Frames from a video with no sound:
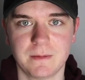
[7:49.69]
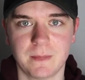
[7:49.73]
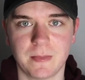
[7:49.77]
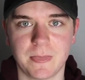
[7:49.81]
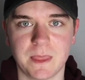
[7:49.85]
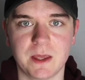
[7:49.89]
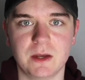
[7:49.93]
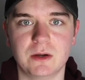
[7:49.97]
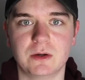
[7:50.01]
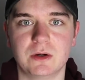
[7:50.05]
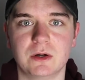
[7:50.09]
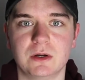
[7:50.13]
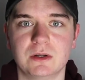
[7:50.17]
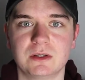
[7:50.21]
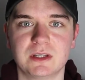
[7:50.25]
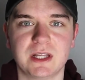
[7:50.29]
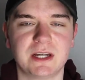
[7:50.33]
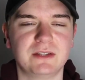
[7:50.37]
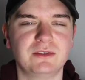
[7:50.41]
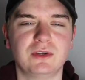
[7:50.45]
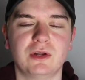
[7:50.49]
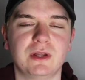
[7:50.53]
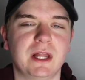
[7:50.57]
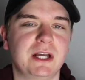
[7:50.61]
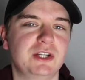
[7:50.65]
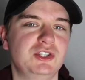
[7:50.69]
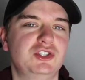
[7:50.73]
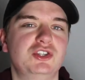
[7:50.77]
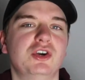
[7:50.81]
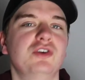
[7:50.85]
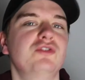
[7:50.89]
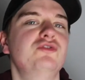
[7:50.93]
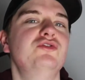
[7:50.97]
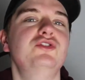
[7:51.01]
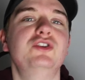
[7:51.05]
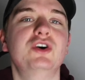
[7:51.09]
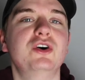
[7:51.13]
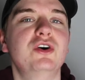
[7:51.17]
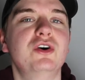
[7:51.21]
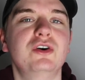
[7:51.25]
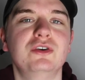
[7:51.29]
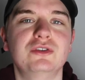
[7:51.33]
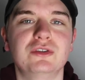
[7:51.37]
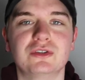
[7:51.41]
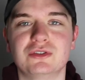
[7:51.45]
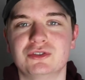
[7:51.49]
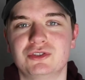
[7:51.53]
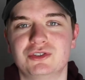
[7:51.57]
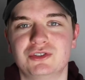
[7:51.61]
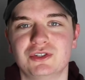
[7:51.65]
You know, like not like John Doe
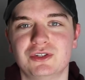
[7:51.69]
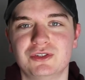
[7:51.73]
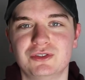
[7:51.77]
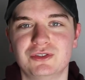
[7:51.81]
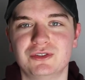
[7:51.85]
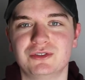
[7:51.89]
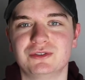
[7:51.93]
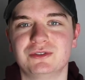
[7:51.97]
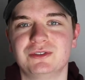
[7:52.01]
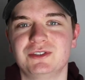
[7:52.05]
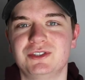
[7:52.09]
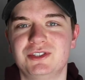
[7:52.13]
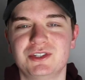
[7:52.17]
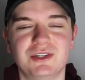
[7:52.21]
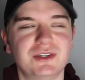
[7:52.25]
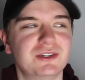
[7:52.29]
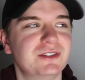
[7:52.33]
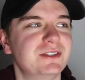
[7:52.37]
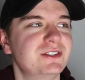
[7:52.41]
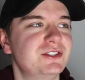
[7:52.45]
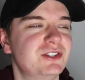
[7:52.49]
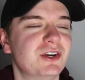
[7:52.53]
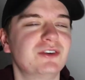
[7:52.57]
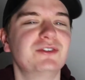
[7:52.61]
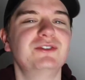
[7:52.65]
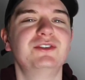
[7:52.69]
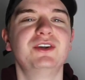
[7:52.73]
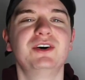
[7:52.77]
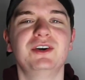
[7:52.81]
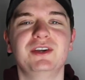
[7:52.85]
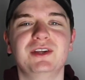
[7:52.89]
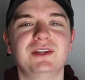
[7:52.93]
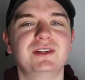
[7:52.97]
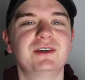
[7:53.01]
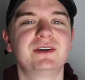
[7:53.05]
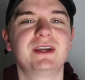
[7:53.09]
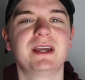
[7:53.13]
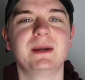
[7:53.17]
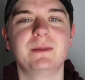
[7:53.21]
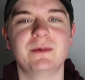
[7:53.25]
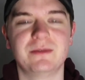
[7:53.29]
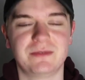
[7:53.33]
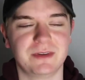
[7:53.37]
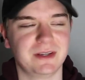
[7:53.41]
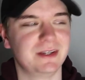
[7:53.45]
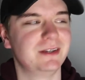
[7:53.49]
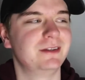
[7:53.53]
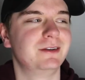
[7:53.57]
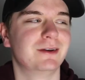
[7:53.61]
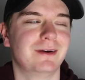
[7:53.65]
does. John Doe, you look at him and
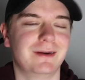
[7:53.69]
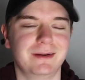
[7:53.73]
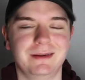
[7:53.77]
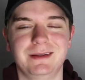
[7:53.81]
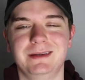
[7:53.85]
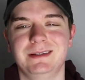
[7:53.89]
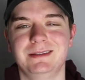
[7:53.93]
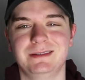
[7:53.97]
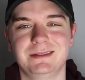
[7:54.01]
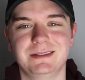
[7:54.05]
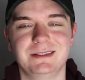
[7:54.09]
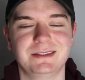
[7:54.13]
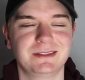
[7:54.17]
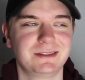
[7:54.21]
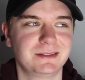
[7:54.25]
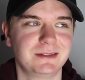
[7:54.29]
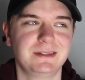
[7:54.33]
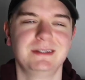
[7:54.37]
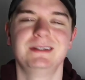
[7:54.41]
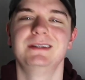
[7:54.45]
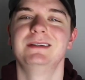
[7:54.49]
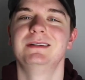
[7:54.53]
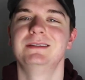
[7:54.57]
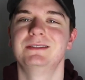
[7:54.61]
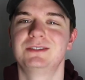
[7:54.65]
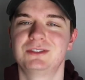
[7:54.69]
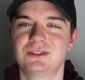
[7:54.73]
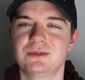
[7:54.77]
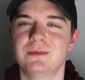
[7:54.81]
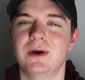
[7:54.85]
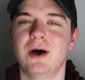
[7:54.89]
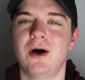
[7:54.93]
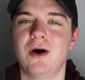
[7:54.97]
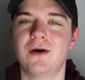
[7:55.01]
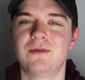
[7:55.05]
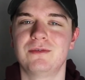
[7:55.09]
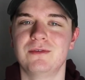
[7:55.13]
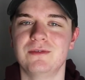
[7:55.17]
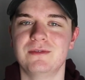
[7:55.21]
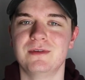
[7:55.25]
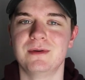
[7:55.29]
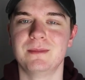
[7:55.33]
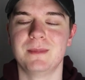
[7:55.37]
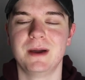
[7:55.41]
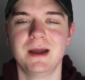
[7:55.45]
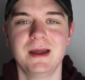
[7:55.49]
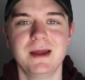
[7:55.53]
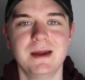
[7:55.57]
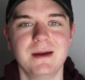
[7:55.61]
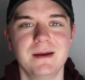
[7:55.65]
think, God, he's something off with him.